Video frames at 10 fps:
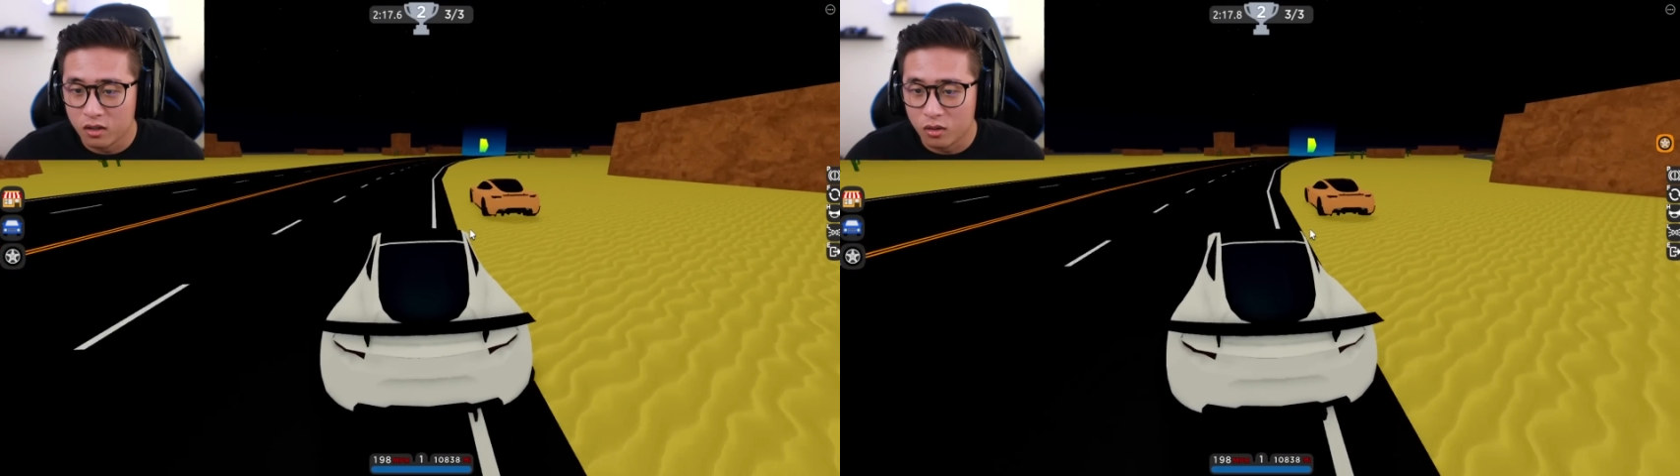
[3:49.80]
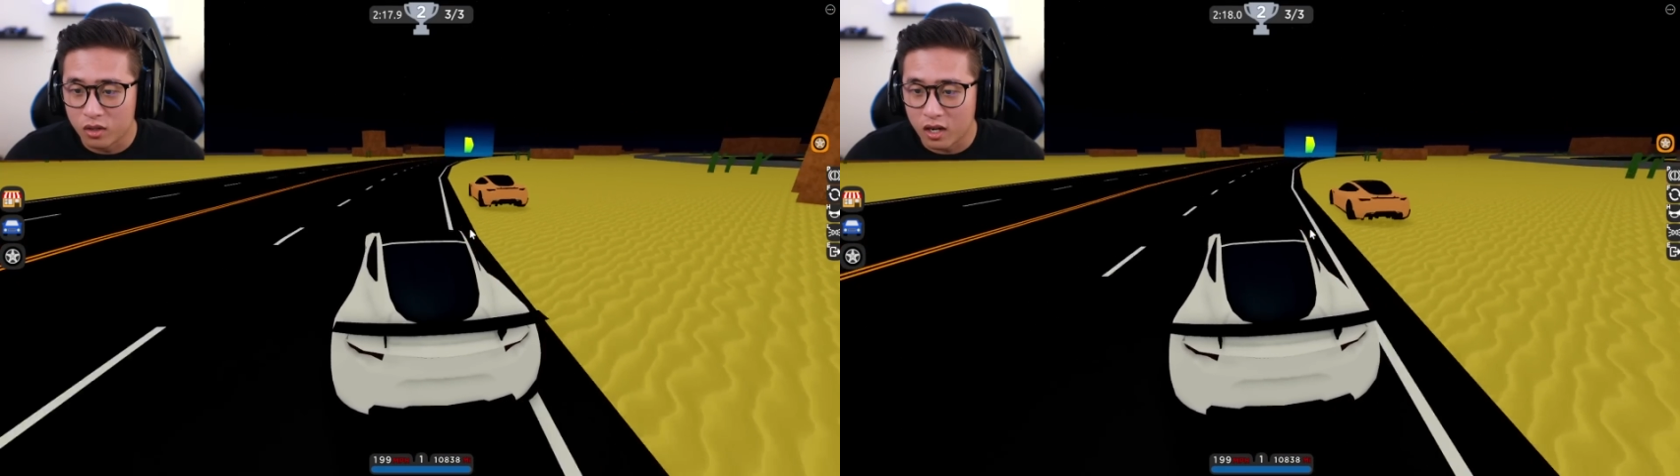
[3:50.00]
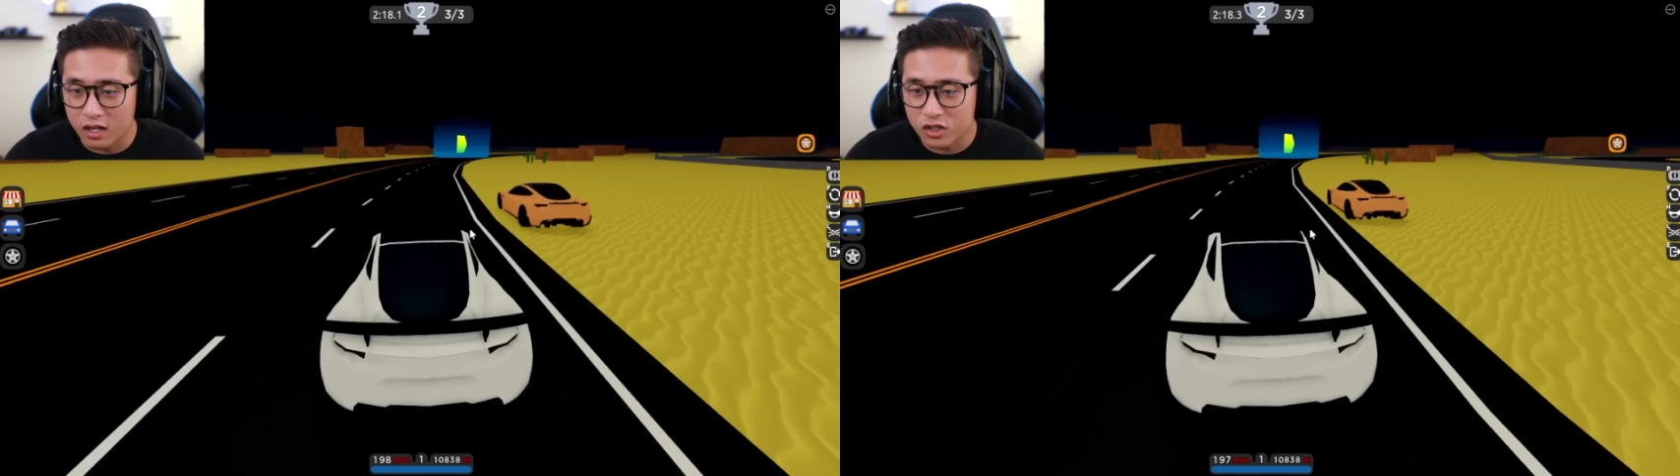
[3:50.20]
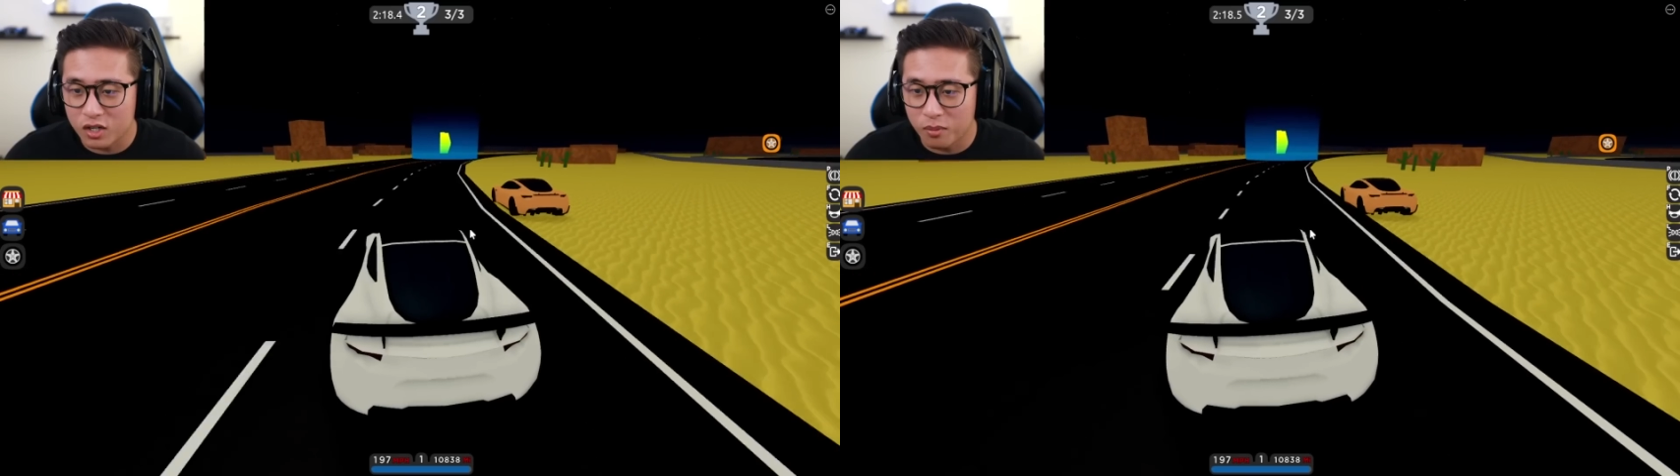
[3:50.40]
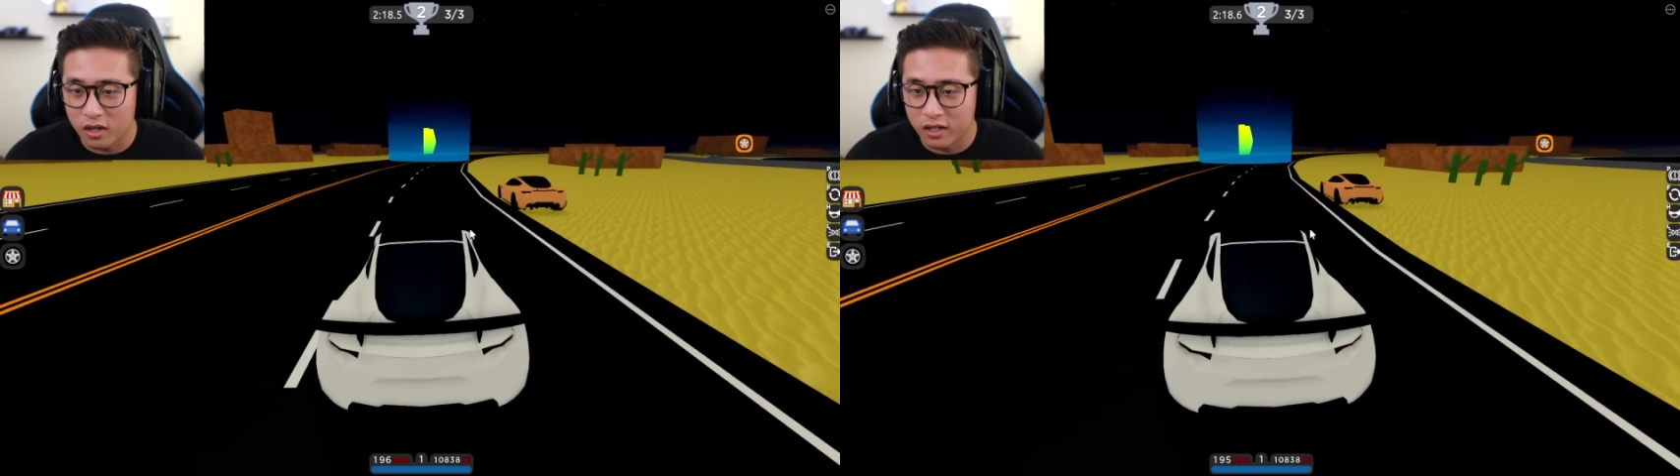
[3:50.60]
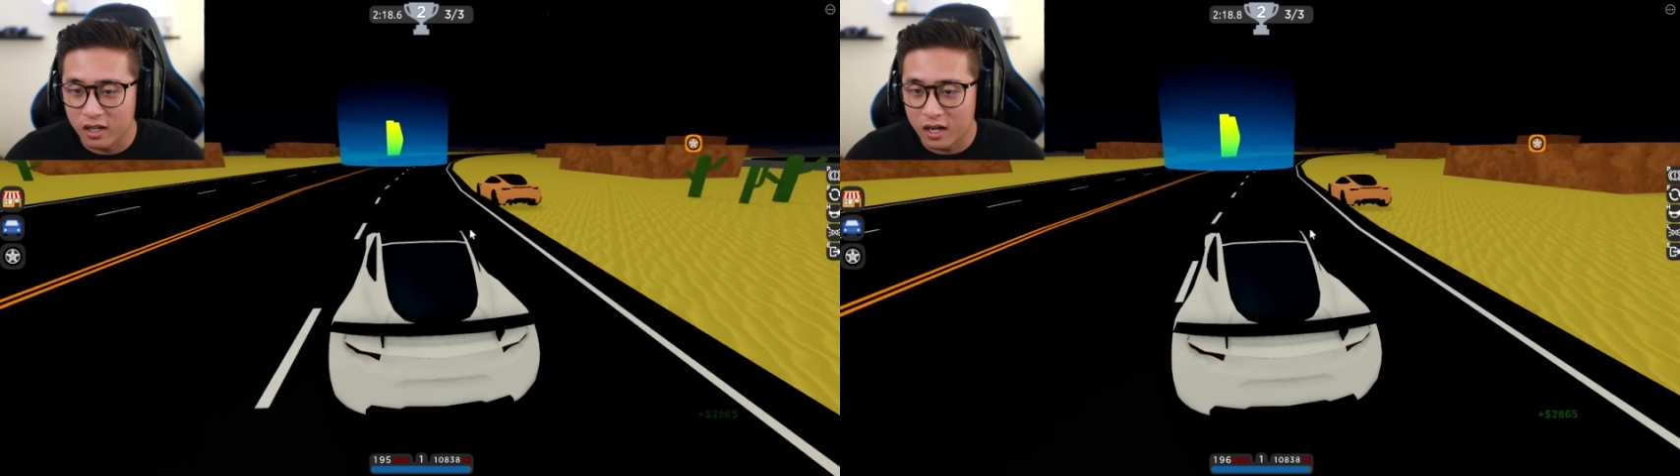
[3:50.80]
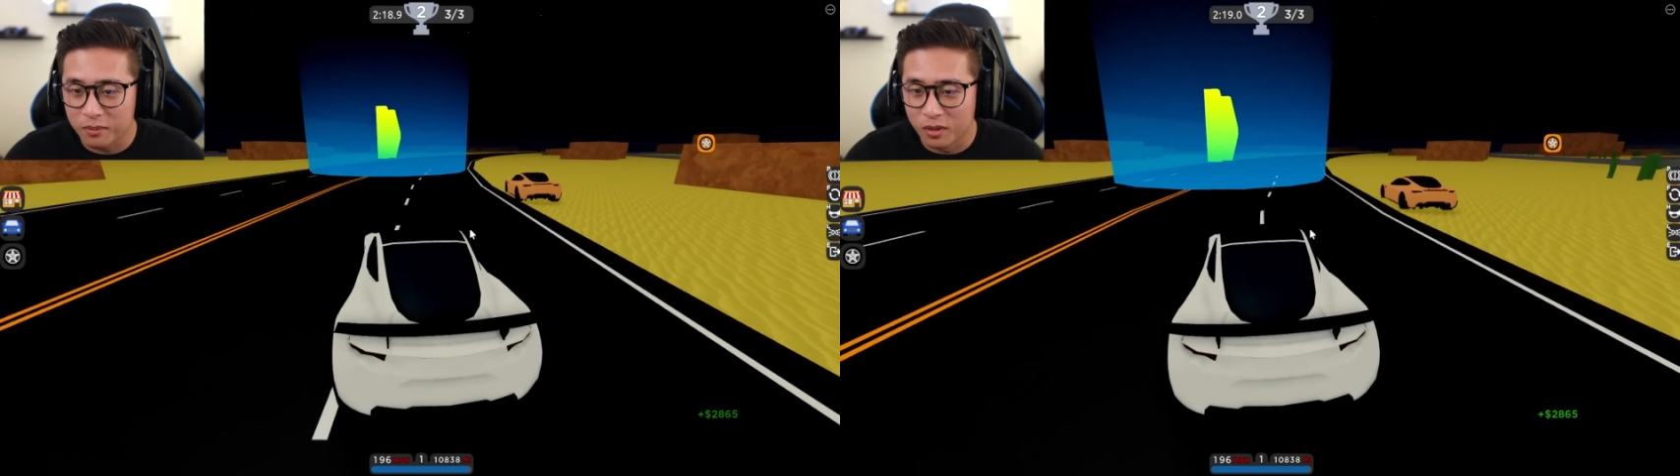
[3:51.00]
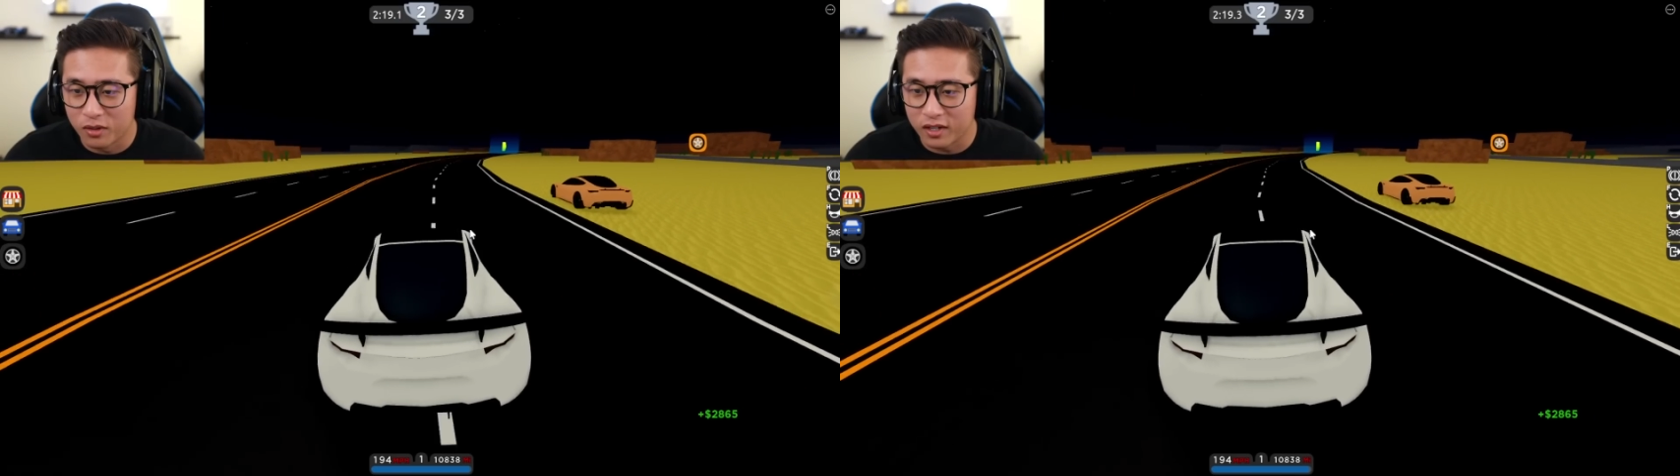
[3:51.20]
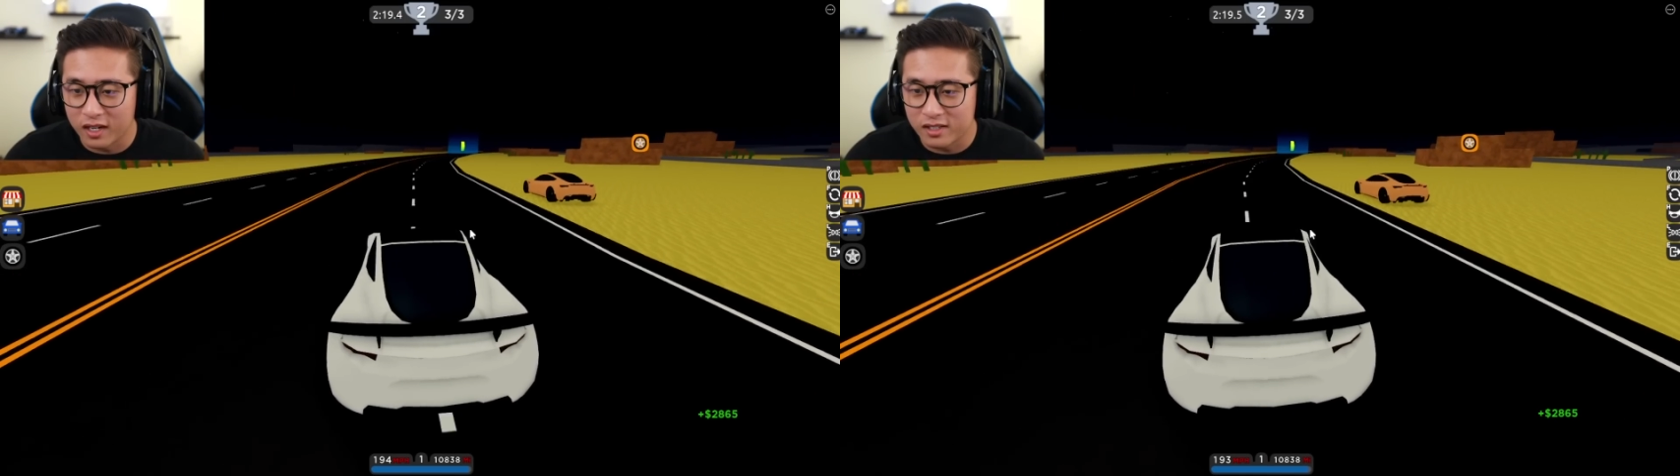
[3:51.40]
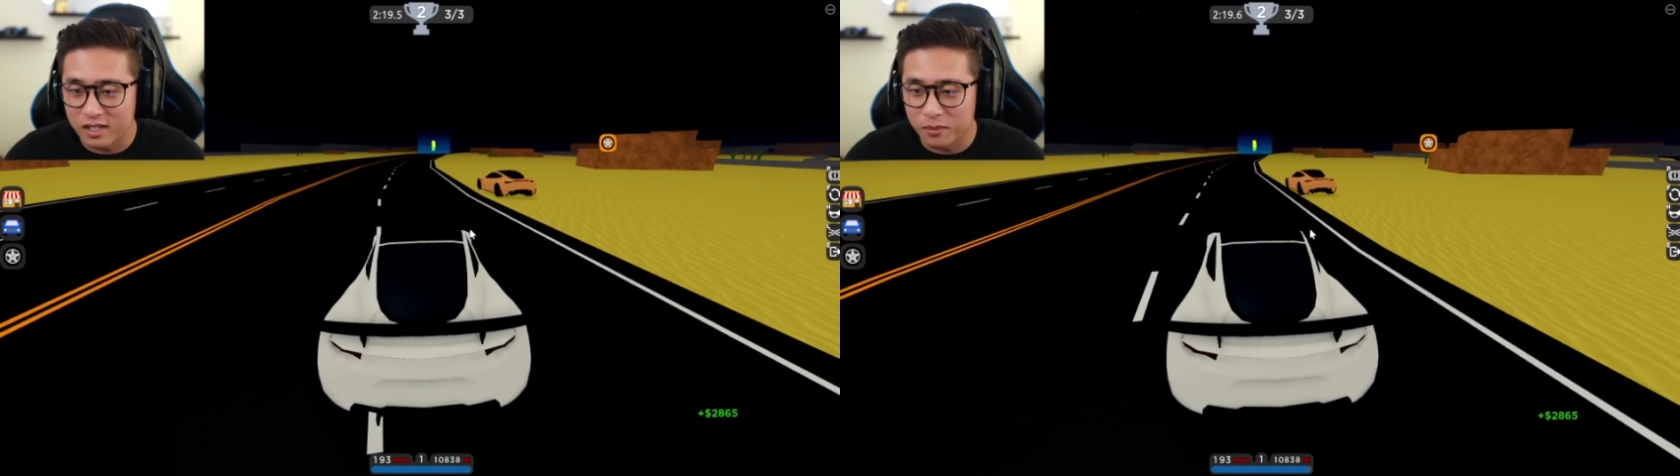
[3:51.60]
Oh gosh, come on. I'm going
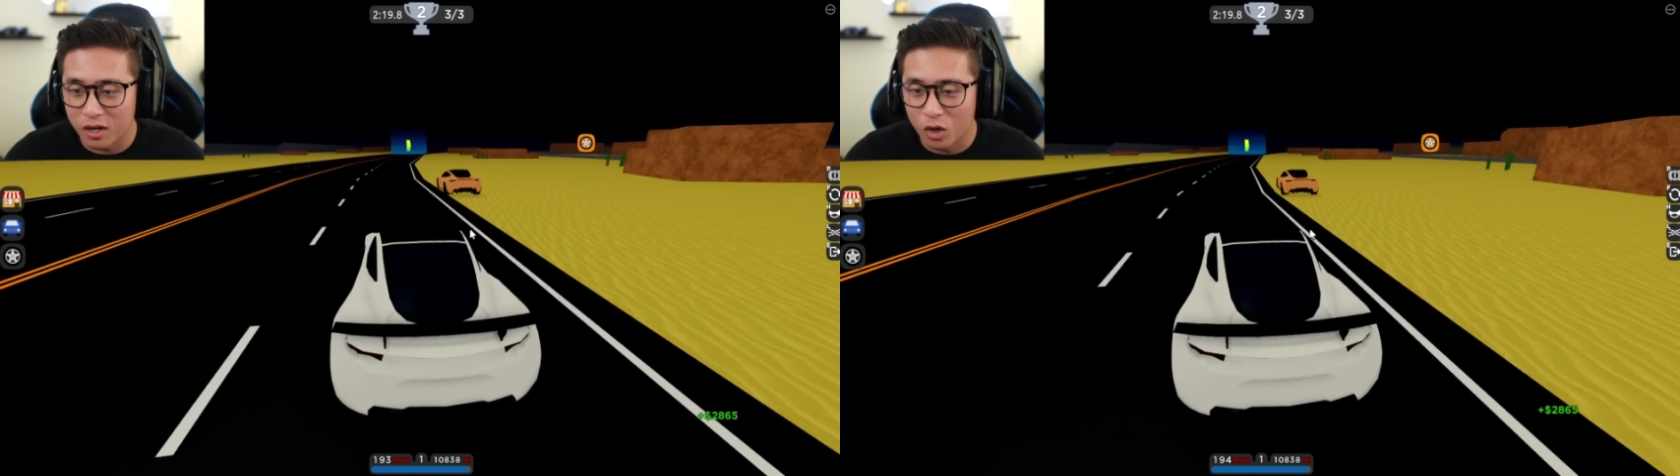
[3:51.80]
against him.